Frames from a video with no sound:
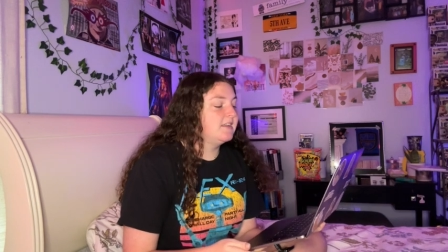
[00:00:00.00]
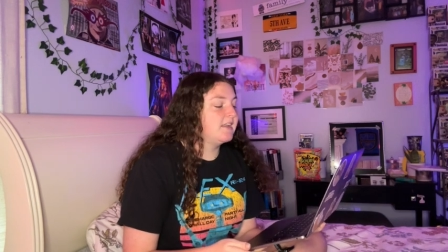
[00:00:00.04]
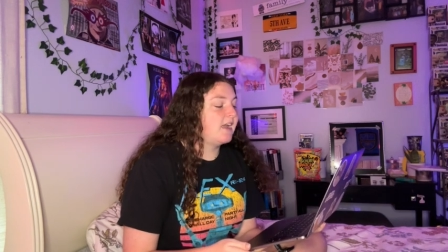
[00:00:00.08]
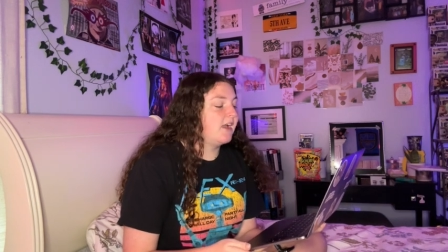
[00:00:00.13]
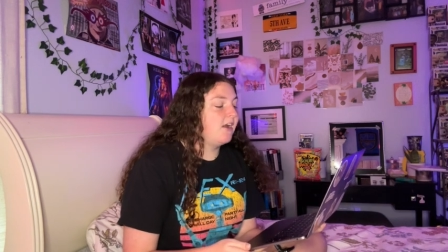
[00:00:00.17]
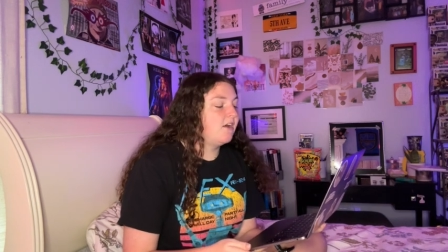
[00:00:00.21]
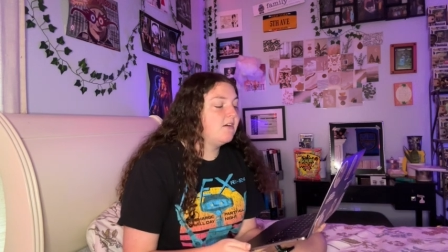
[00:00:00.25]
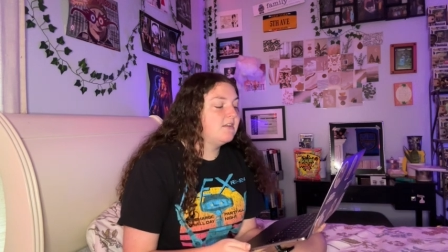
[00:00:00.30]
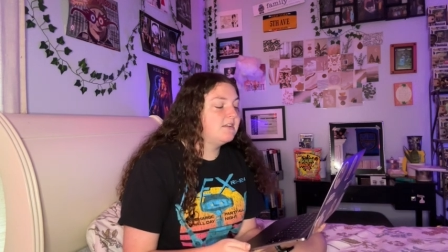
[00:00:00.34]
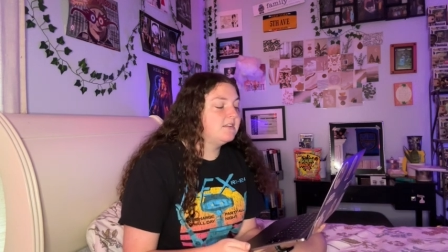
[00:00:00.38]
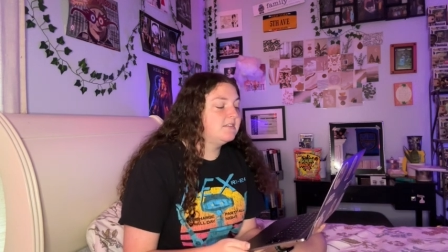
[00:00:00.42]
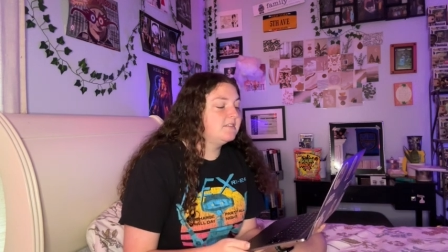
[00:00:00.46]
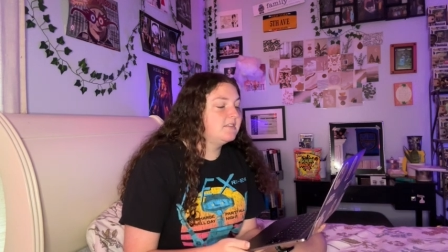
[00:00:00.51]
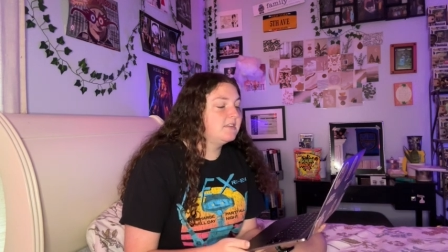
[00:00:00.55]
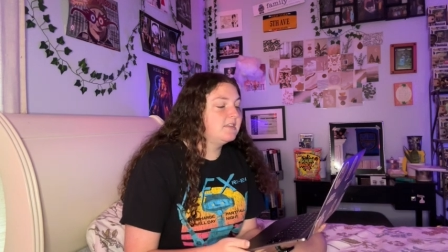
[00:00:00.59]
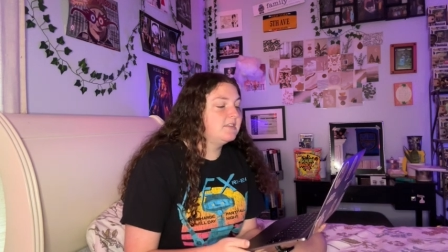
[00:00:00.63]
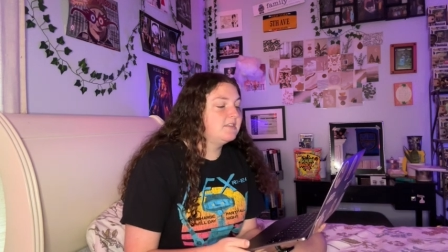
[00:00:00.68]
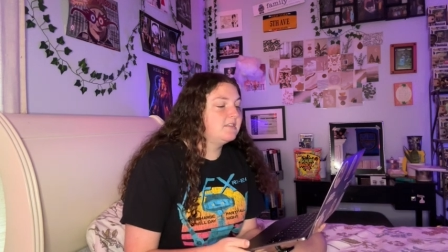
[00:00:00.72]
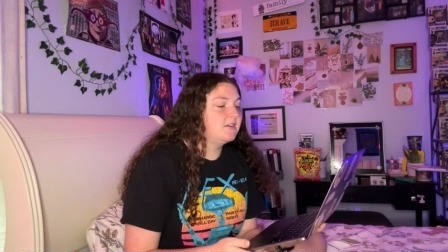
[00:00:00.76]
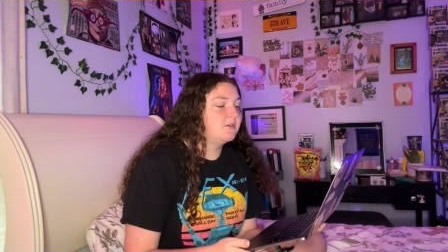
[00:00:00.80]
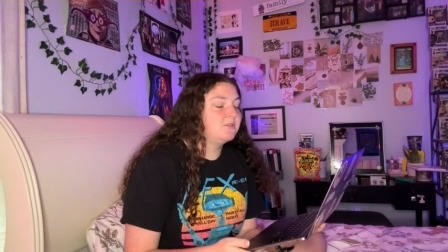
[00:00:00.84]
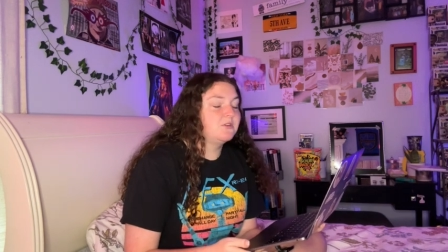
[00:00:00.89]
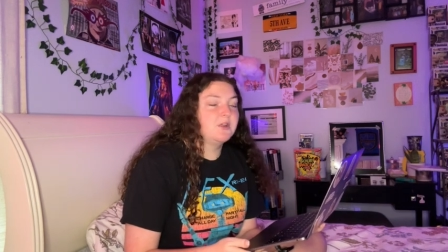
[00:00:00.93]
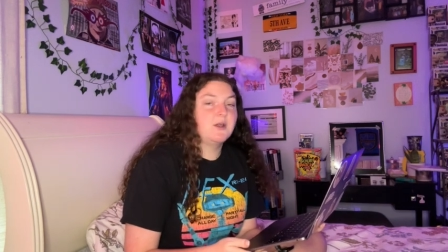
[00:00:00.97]
I honestly
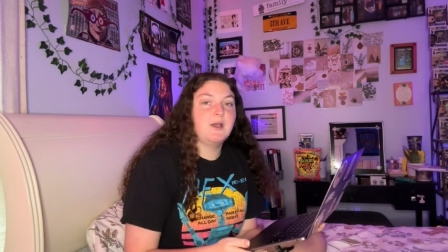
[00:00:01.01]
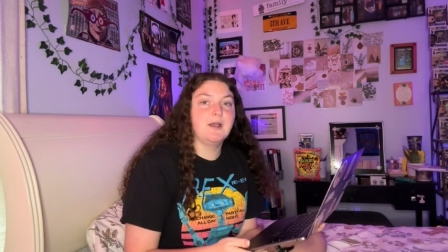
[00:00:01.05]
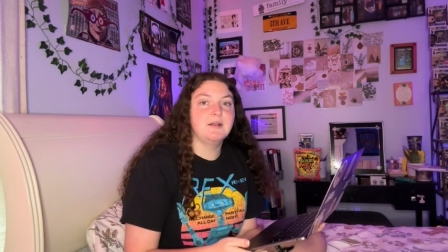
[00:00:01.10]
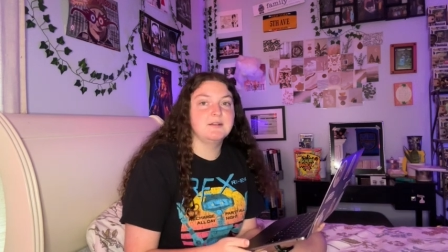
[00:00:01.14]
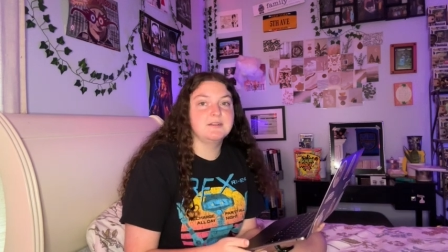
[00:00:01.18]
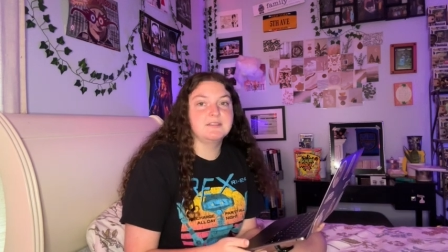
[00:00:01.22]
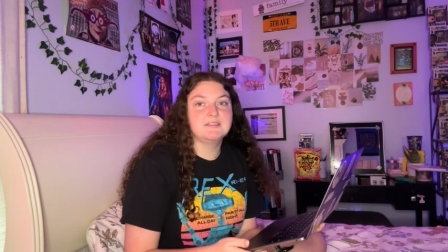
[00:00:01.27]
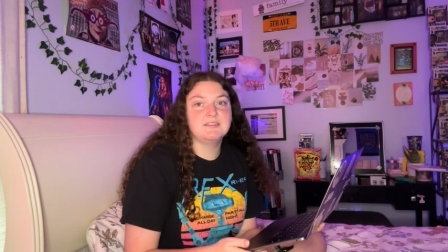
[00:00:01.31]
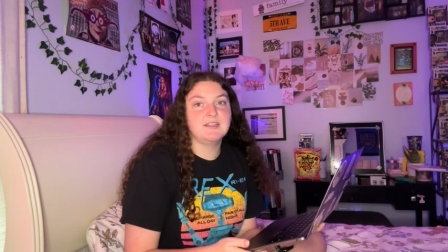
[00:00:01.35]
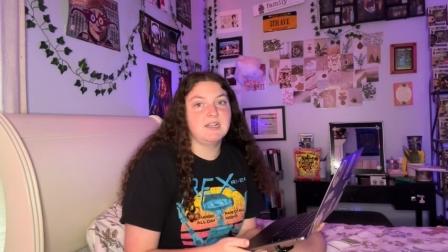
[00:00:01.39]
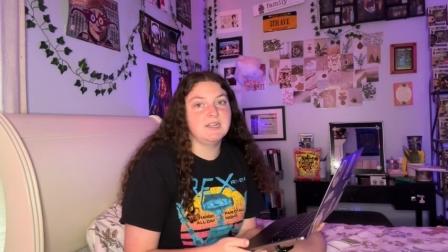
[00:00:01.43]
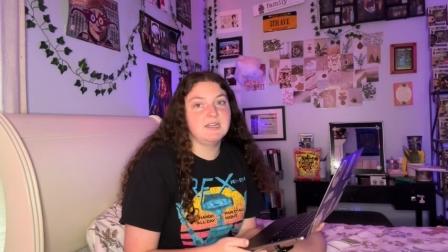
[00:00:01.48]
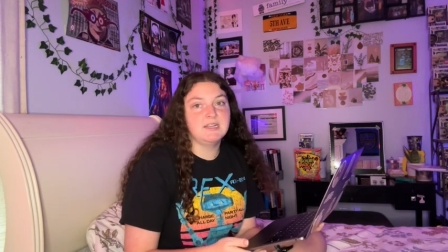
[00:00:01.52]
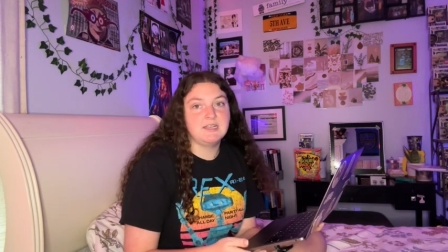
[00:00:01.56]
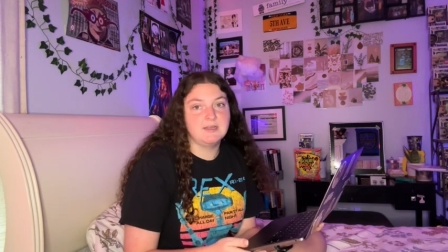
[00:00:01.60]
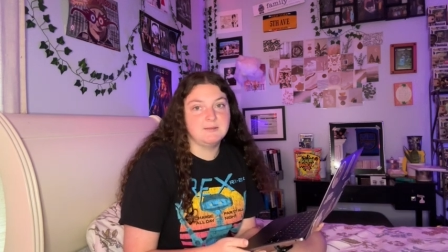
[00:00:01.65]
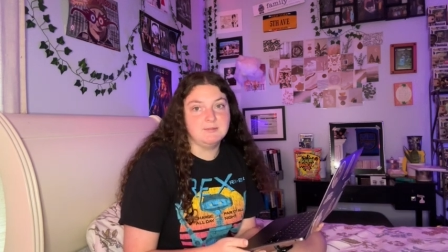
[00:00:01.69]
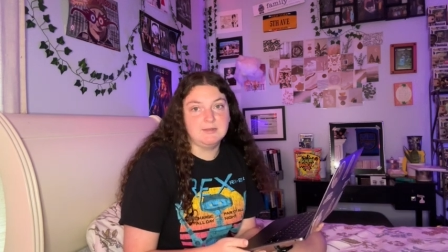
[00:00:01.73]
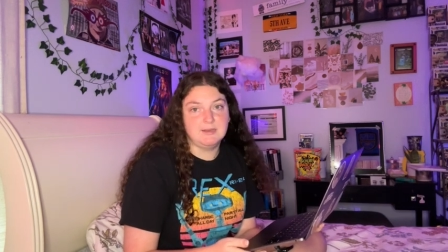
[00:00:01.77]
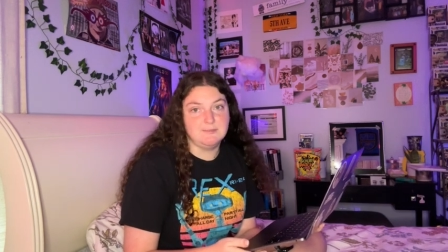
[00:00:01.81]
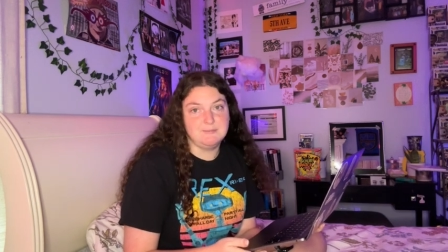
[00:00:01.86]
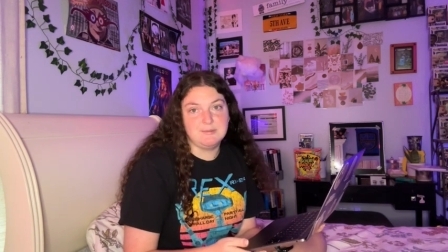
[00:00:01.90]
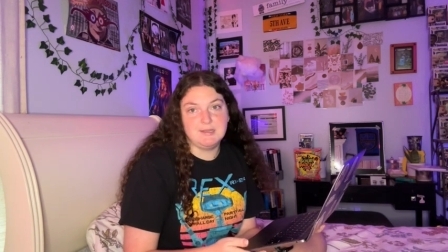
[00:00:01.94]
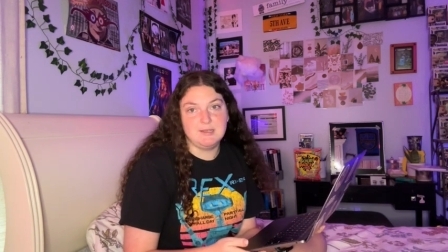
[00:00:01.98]
don't know how excited I'm
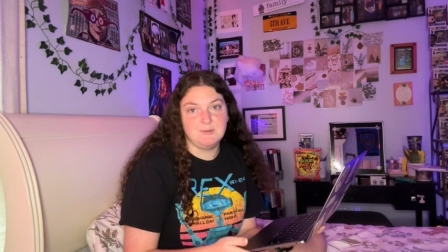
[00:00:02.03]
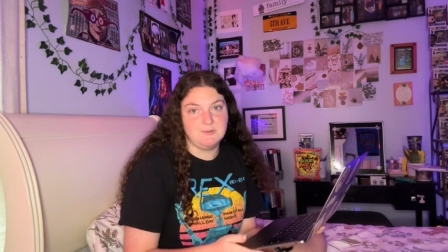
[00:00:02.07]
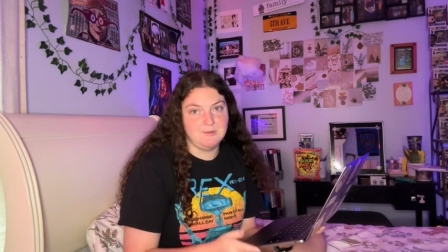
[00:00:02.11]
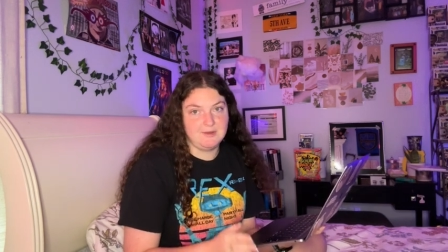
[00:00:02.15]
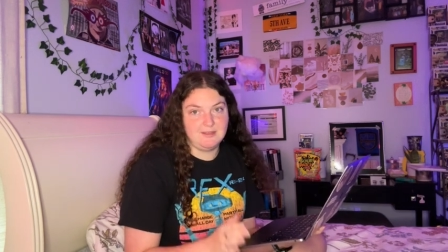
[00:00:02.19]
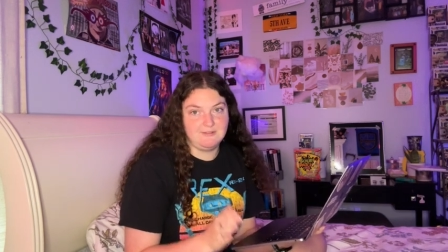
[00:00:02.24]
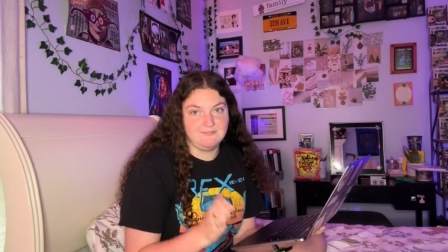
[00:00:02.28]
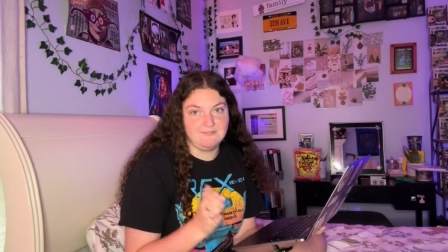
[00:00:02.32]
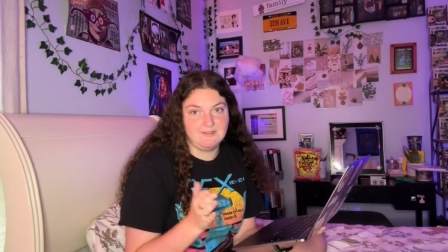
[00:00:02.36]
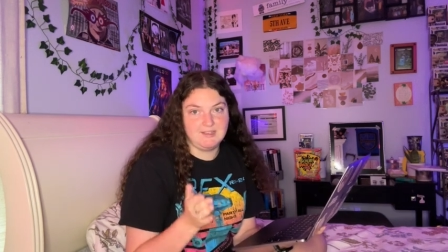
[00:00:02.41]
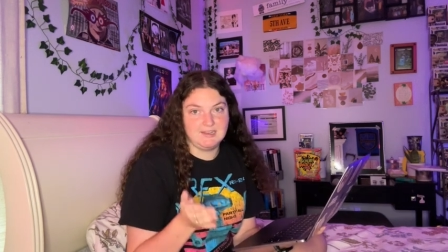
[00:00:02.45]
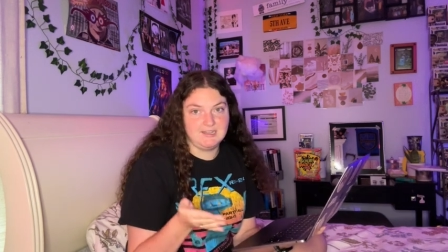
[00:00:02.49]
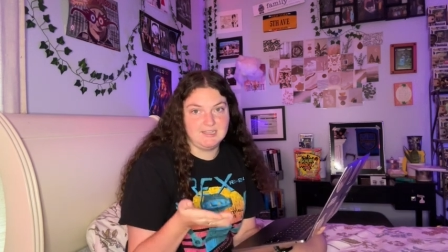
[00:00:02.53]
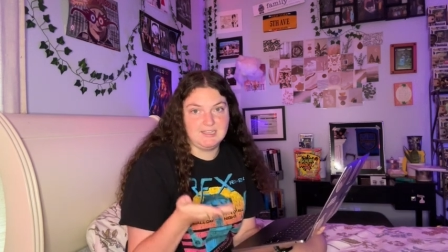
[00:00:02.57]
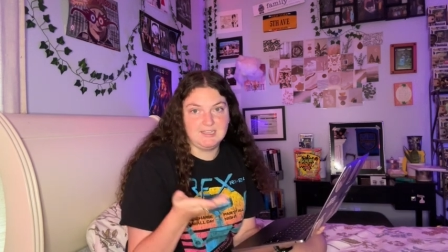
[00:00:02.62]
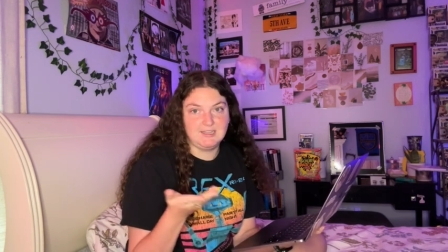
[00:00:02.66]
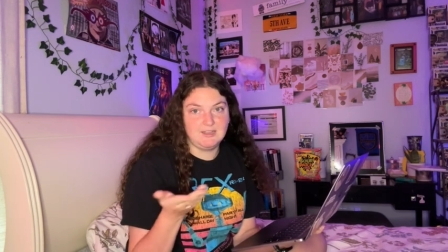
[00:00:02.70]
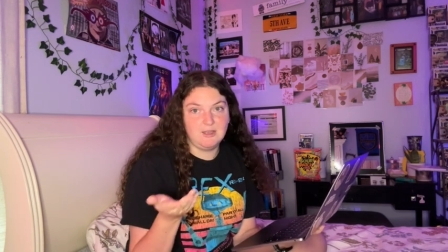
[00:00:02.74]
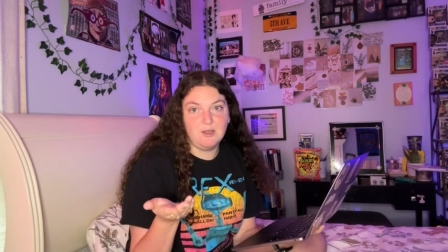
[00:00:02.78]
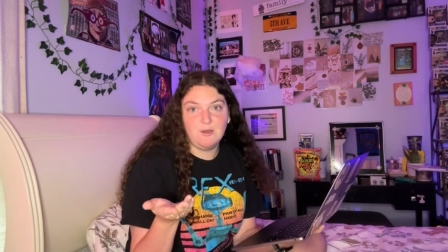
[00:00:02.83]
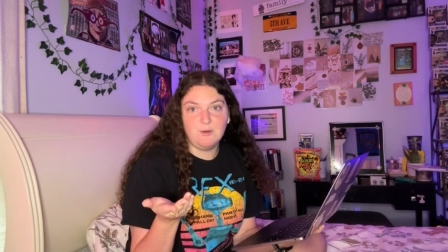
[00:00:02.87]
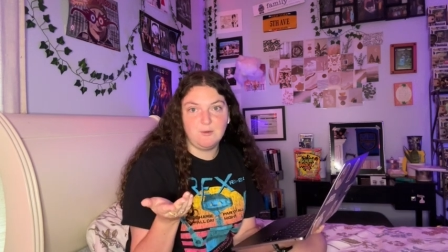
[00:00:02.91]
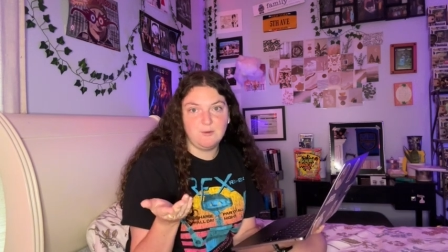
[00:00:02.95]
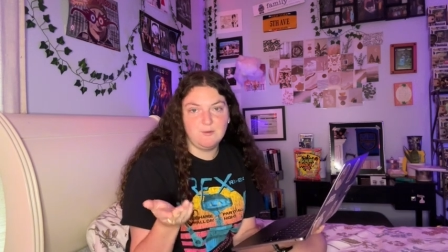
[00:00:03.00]
gonna be when I finally
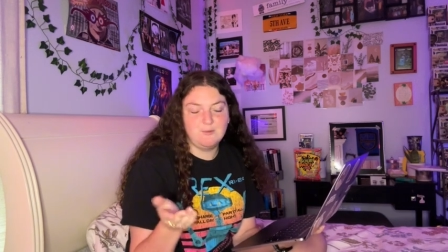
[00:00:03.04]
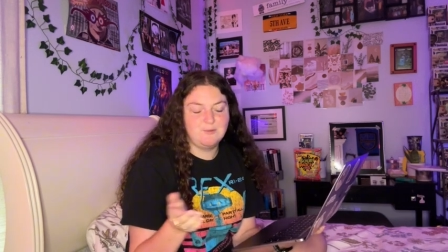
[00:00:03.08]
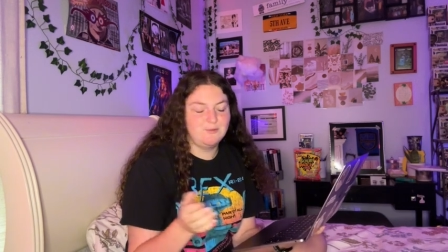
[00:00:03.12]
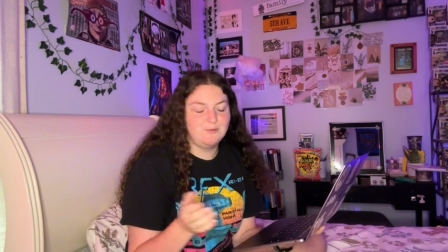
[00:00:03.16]
go.